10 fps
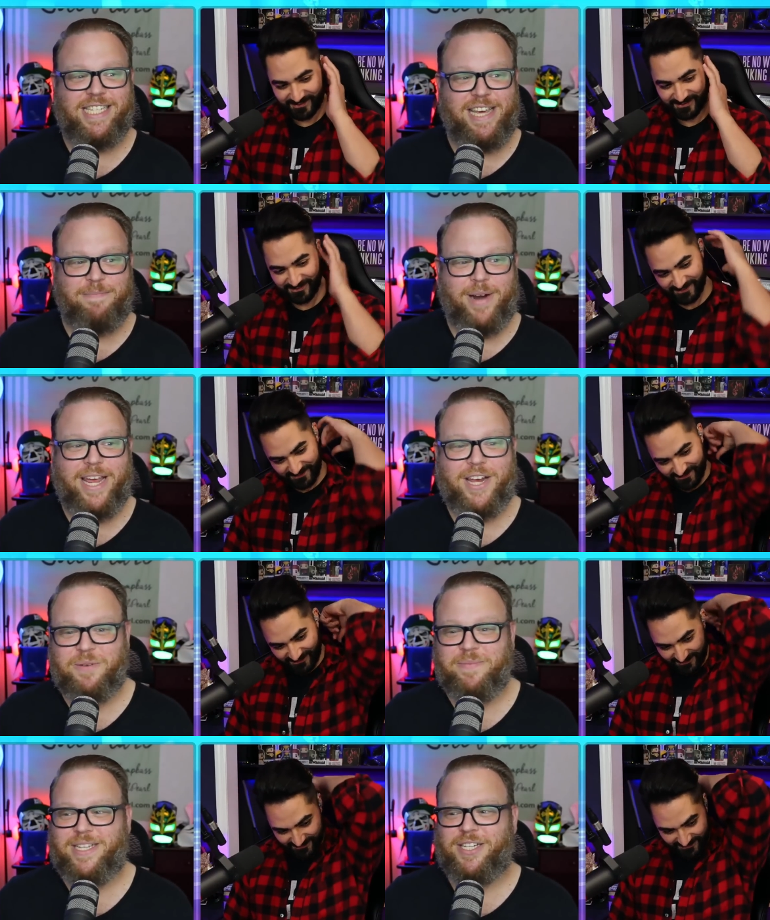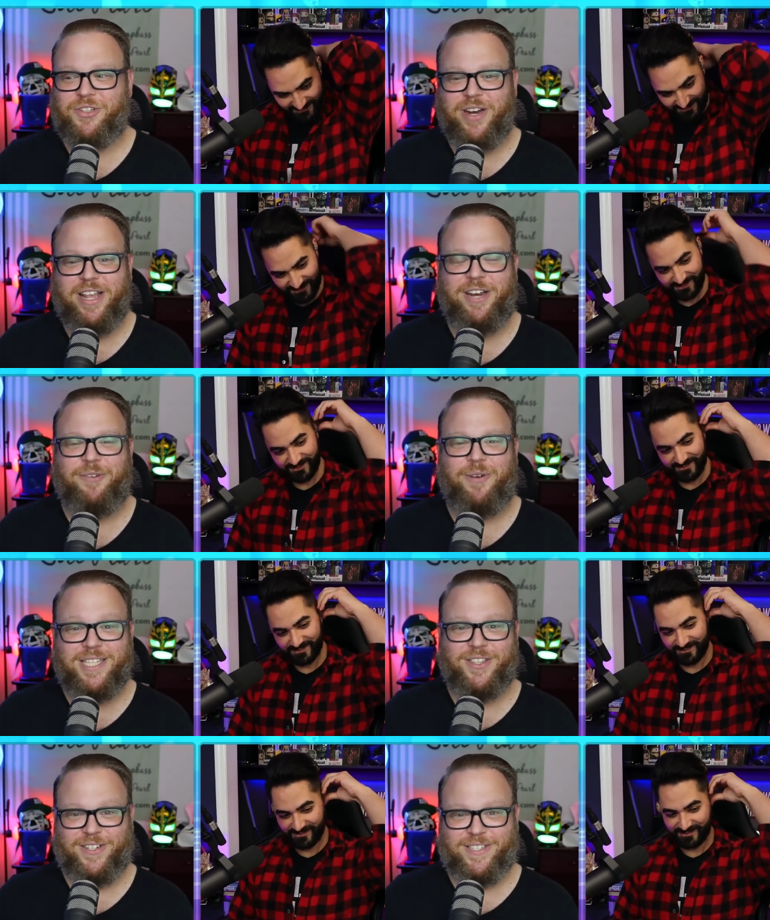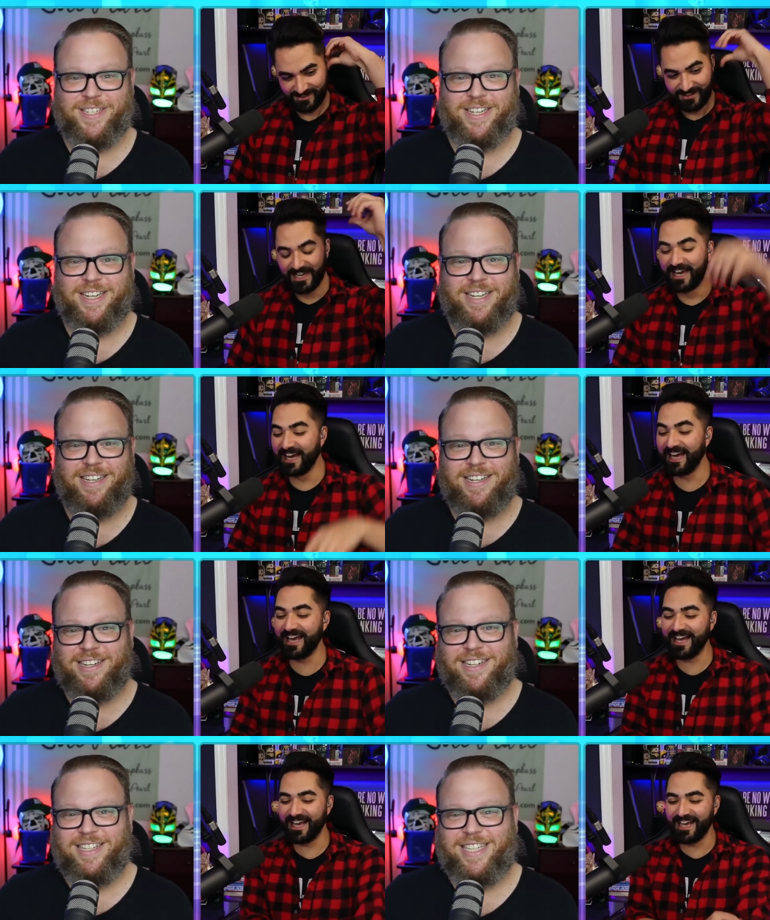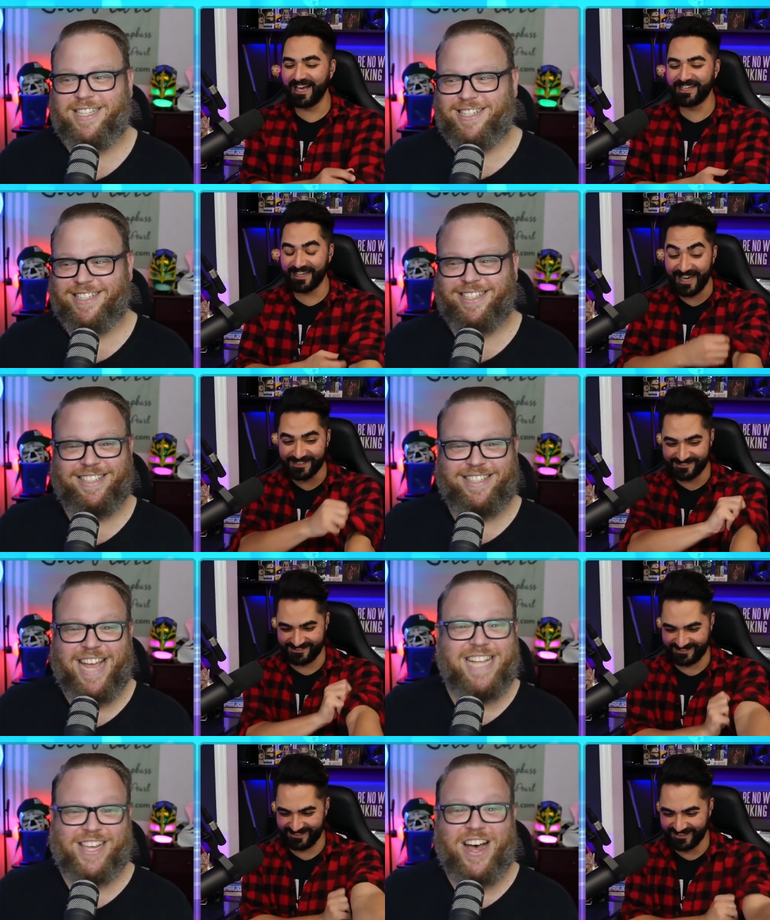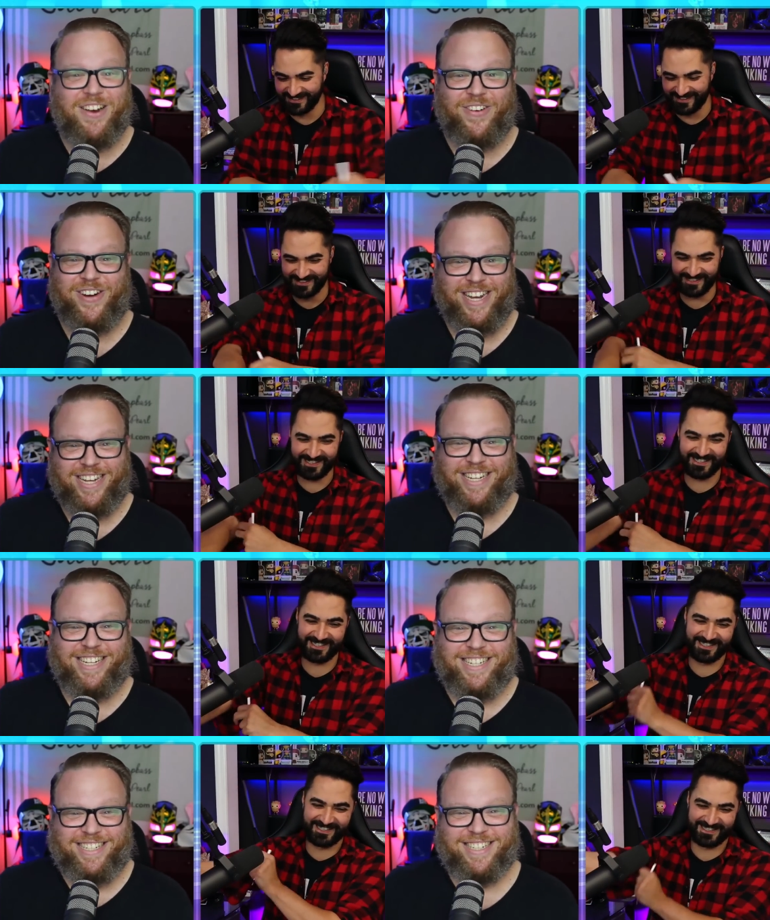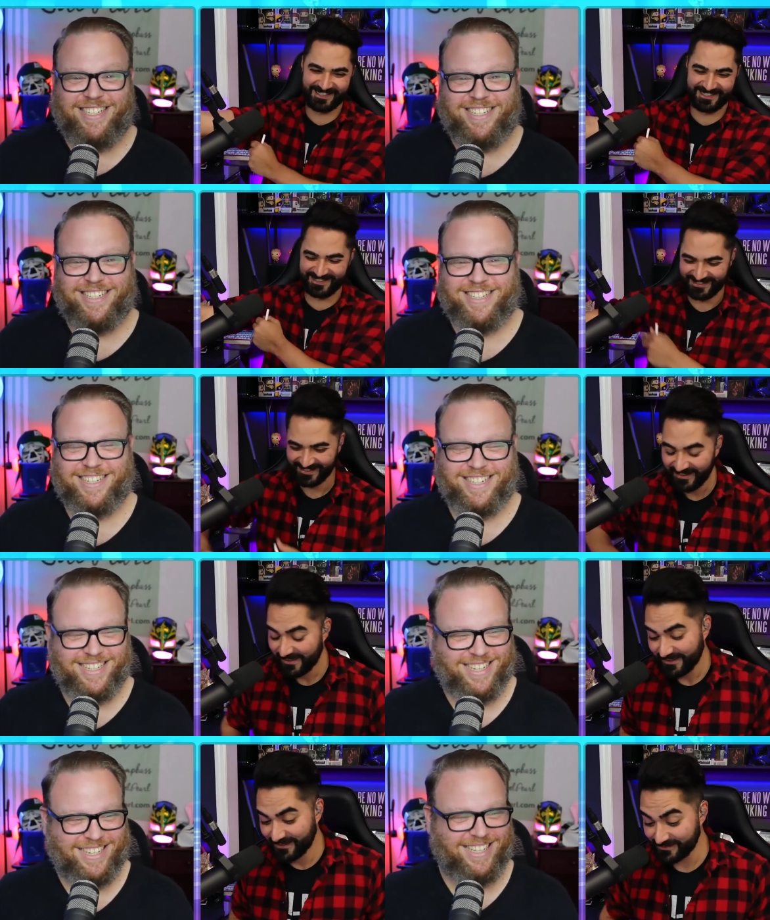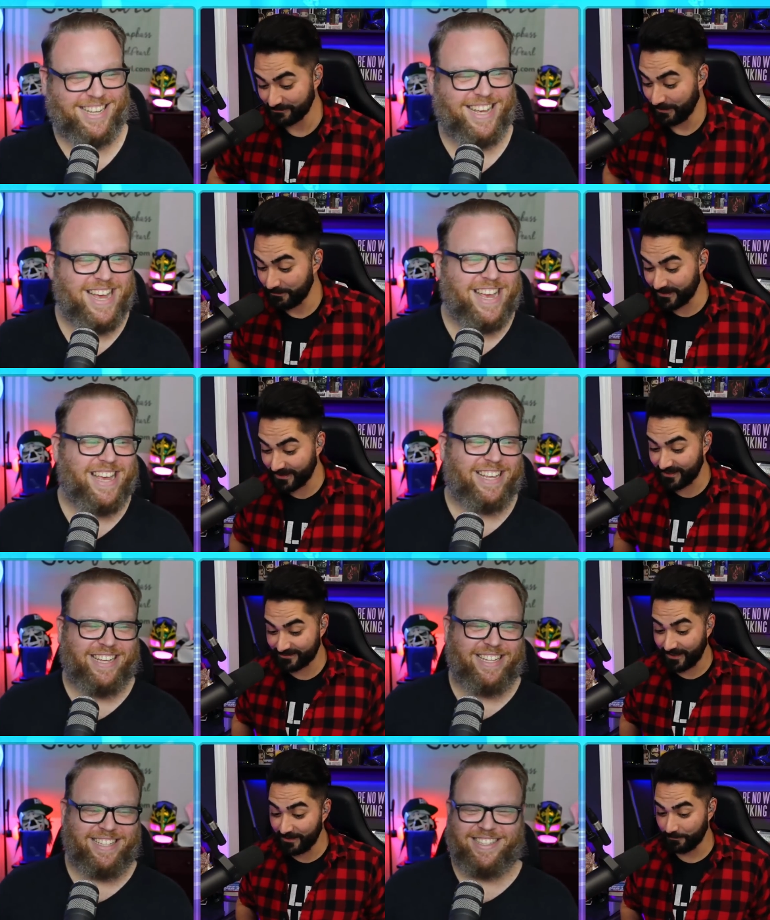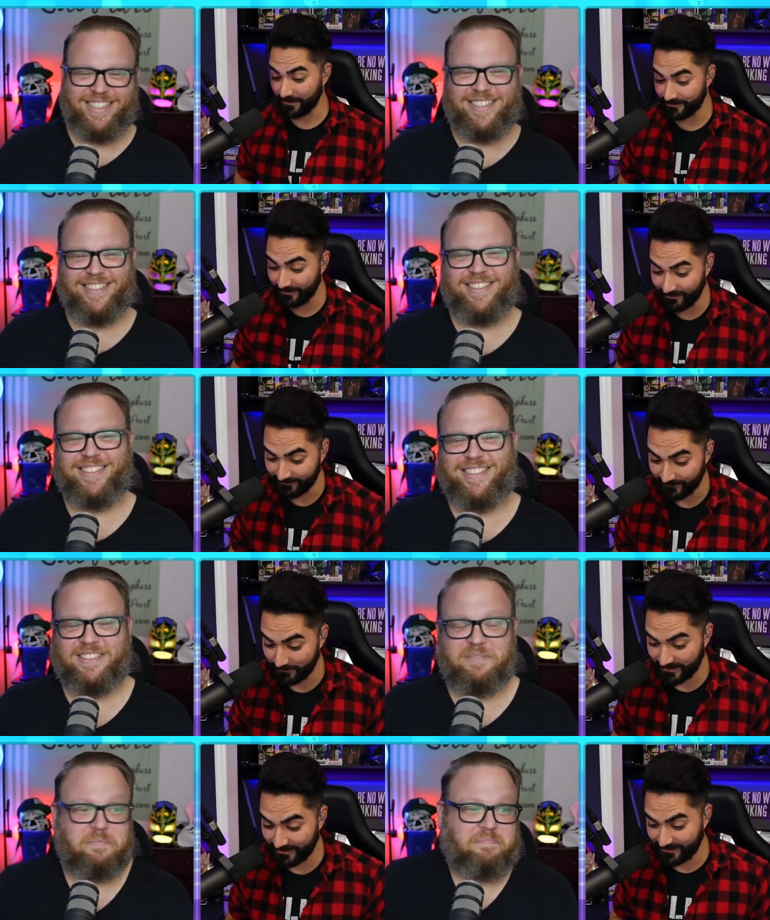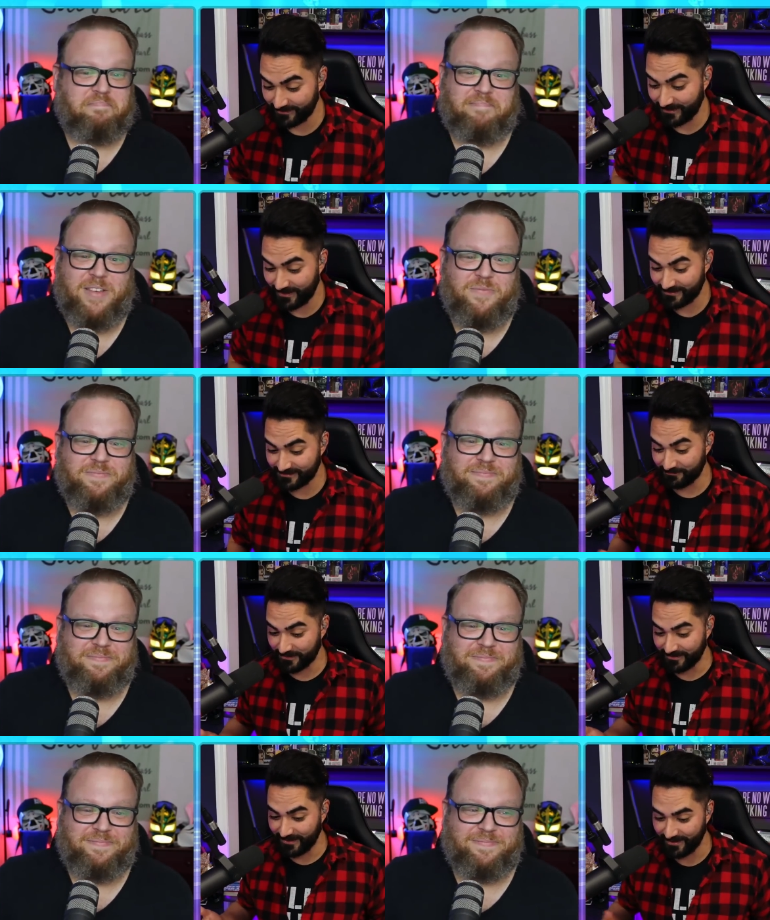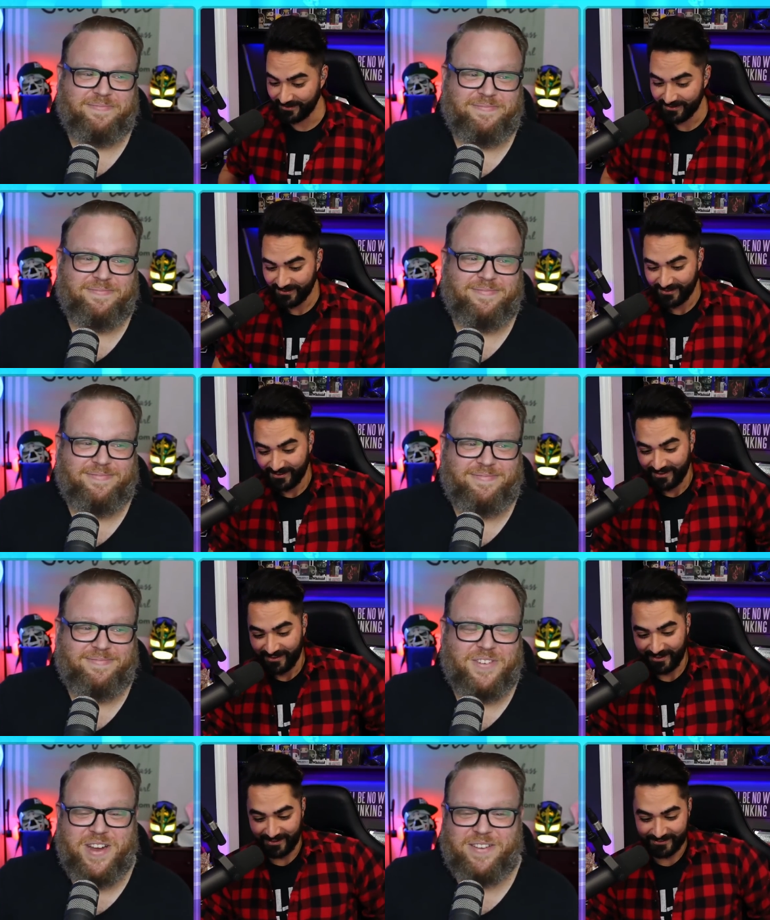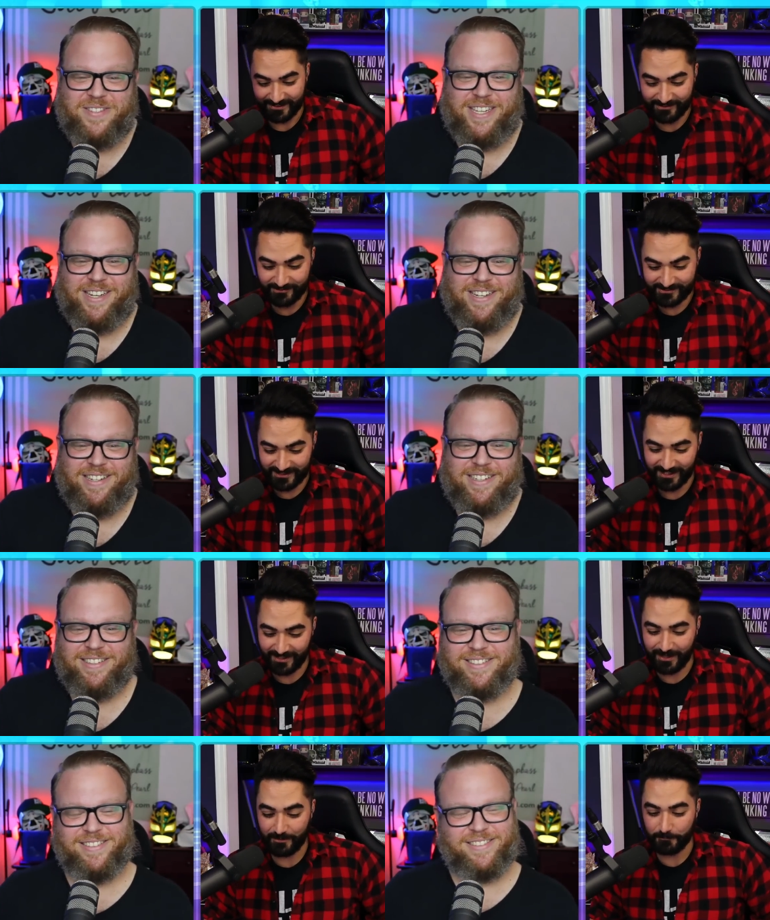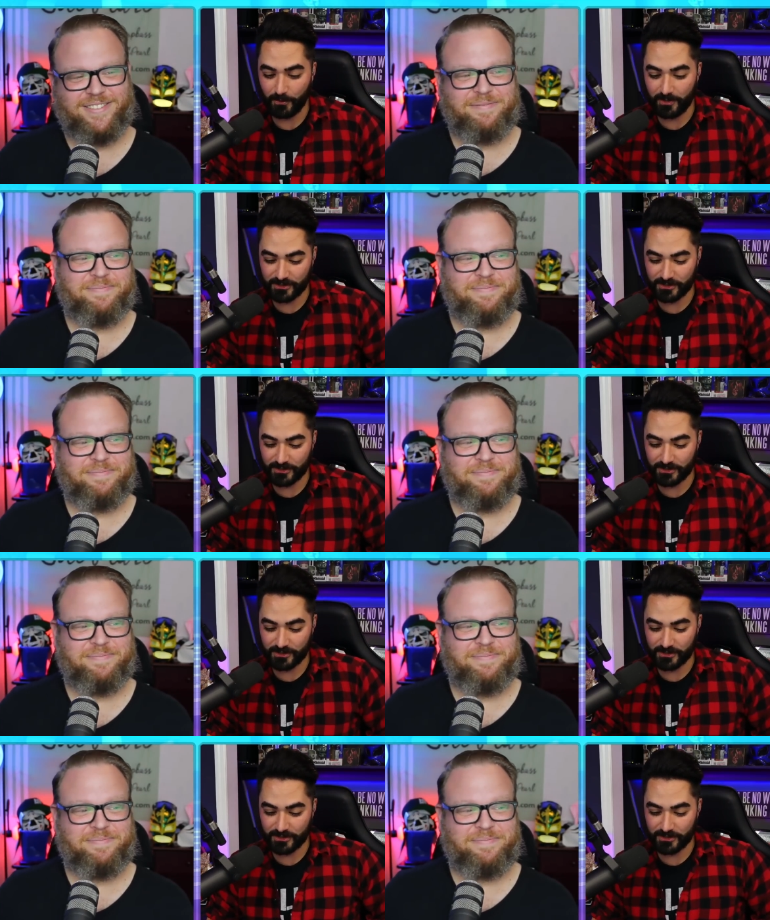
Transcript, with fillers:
Speaker 1: keep bringing home these Australian wrestlers? Yes, that's awkward.
Speaker 2: Listen, maybe they got a type. I don't know. Maybe they they, they got something there. Uh, the Us, uh, Braun